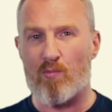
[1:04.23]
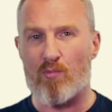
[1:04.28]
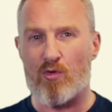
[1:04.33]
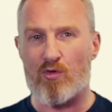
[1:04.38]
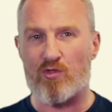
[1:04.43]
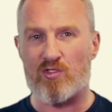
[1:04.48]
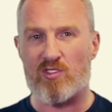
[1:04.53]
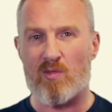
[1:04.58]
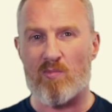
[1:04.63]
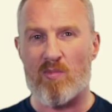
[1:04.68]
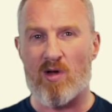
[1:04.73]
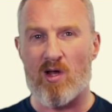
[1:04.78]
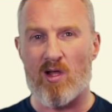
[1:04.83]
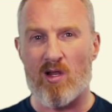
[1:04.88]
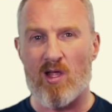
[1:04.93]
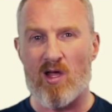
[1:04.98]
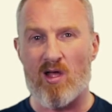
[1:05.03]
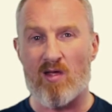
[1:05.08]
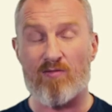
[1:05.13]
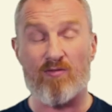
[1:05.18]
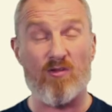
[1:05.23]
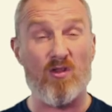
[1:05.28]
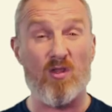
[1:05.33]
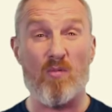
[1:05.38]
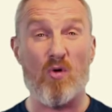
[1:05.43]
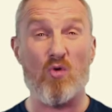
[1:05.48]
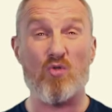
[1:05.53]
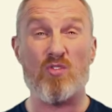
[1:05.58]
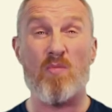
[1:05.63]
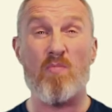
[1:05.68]
person in my life and the
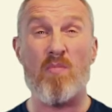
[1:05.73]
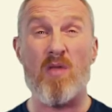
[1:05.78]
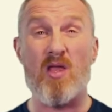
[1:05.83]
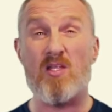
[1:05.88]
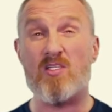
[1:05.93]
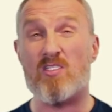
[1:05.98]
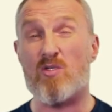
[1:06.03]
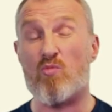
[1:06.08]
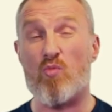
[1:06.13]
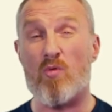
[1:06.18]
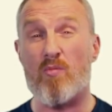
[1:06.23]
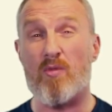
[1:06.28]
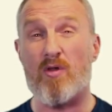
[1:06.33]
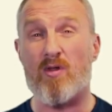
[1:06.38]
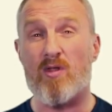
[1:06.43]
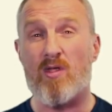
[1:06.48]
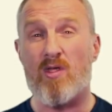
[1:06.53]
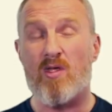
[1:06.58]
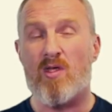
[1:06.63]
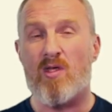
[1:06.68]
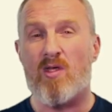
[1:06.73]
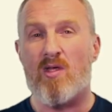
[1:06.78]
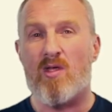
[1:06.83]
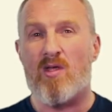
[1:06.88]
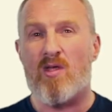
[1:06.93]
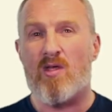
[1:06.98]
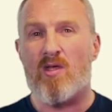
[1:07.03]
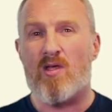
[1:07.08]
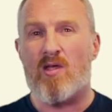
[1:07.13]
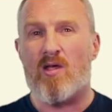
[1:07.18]
most amazing woman.
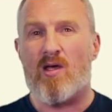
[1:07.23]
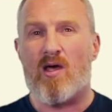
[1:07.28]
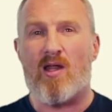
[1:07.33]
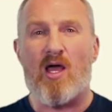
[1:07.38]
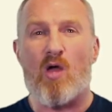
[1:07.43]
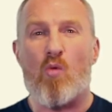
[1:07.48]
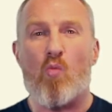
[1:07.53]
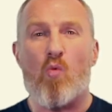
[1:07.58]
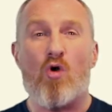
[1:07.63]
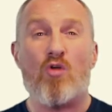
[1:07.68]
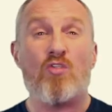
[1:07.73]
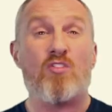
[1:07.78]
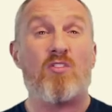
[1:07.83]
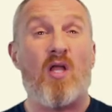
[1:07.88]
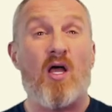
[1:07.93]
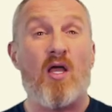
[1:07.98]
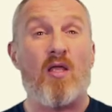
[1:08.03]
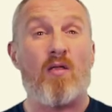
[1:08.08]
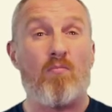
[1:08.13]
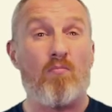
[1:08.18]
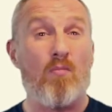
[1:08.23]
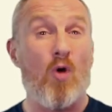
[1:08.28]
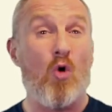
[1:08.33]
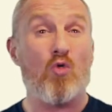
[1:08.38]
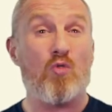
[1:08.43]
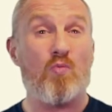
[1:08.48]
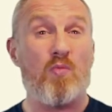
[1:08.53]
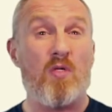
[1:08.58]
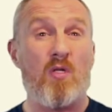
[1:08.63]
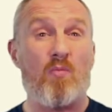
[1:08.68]
And I was, like
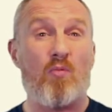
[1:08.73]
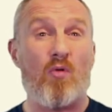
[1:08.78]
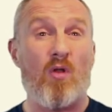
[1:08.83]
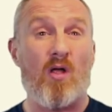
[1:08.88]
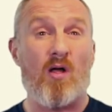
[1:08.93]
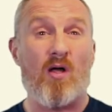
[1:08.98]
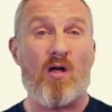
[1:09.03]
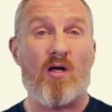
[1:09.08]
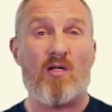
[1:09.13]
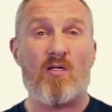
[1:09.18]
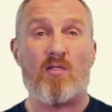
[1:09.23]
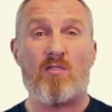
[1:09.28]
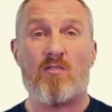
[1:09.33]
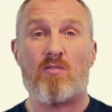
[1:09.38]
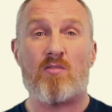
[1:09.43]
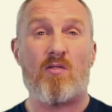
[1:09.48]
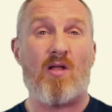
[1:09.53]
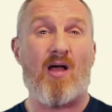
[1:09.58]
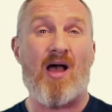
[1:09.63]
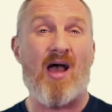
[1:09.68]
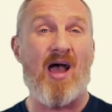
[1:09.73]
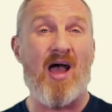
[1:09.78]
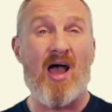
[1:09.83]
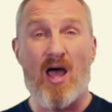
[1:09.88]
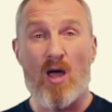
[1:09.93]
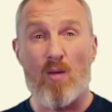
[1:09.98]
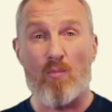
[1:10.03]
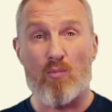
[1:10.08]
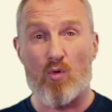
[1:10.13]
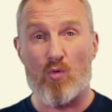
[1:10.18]
most people are,
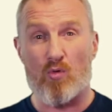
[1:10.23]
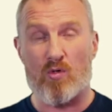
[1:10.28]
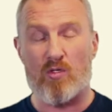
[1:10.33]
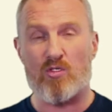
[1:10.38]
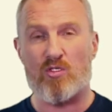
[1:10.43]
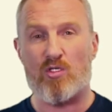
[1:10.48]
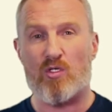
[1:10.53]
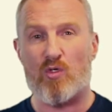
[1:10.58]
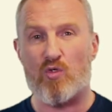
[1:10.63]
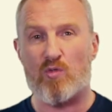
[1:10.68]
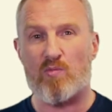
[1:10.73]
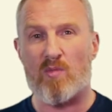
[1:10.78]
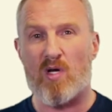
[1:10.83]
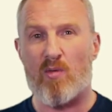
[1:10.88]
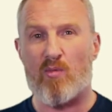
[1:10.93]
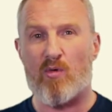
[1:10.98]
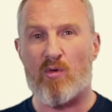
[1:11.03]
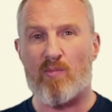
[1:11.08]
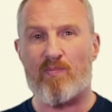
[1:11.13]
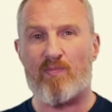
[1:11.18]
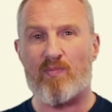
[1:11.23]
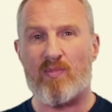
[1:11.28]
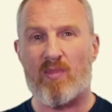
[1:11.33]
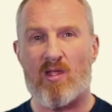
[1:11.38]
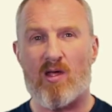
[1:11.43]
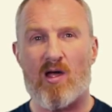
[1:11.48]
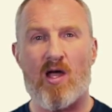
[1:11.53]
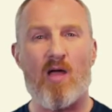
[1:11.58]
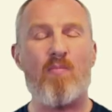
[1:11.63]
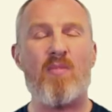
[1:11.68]
heartbroken to lose my mum.
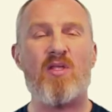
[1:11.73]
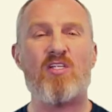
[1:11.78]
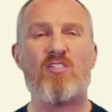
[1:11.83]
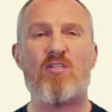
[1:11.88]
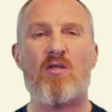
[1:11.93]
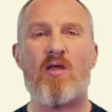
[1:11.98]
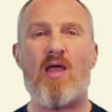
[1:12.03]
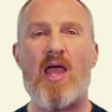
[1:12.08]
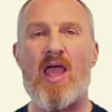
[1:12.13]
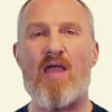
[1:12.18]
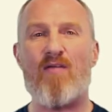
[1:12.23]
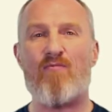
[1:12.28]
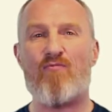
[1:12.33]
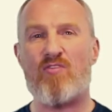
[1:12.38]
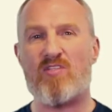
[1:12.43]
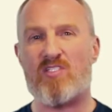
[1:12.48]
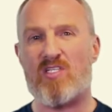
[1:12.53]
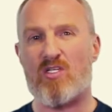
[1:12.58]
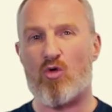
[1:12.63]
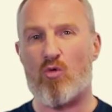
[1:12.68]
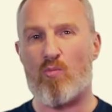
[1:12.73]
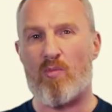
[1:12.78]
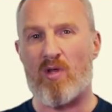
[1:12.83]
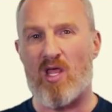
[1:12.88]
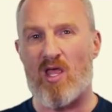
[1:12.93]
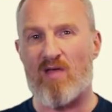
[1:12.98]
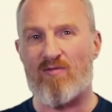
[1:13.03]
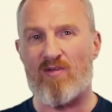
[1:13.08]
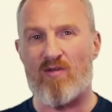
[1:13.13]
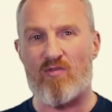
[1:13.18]
I miss her every single
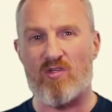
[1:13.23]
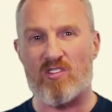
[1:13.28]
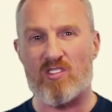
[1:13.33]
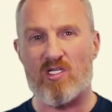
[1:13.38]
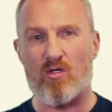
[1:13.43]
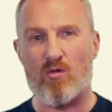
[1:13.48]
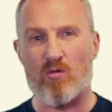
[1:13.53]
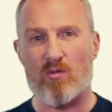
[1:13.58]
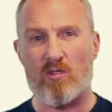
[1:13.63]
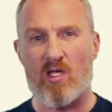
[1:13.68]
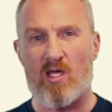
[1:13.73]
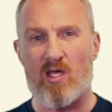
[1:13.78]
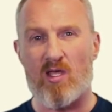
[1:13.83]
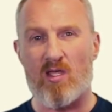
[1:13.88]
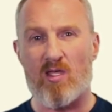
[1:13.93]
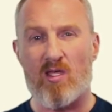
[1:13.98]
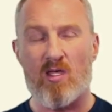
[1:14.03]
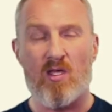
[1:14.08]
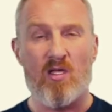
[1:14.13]
minute of every single day.